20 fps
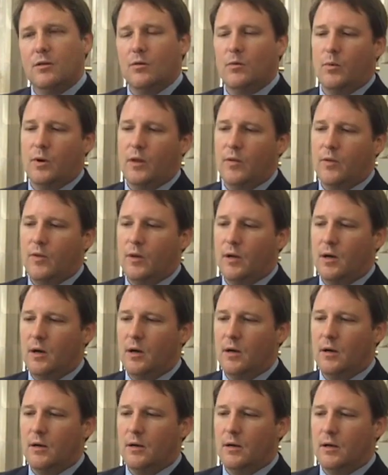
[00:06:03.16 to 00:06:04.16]
either with uh,
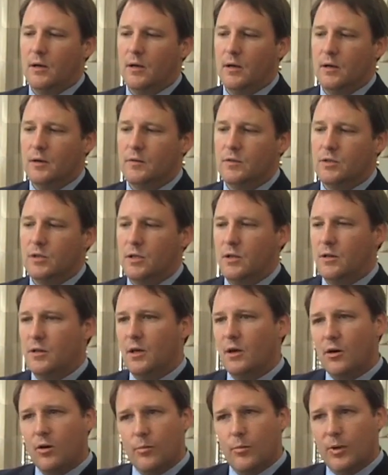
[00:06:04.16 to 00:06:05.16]
uh, gene
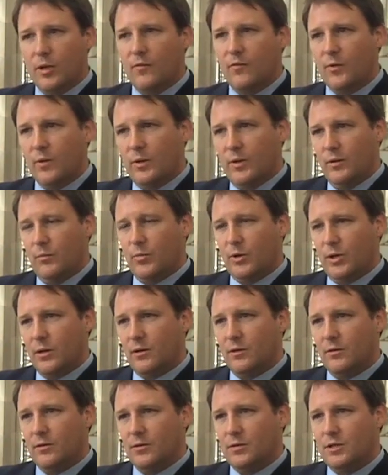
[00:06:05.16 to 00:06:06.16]
therapy for the
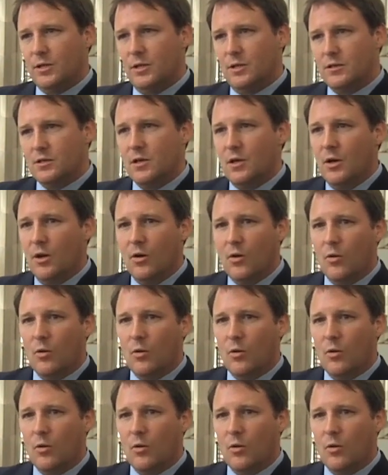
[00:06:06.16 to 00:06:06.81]
particular genes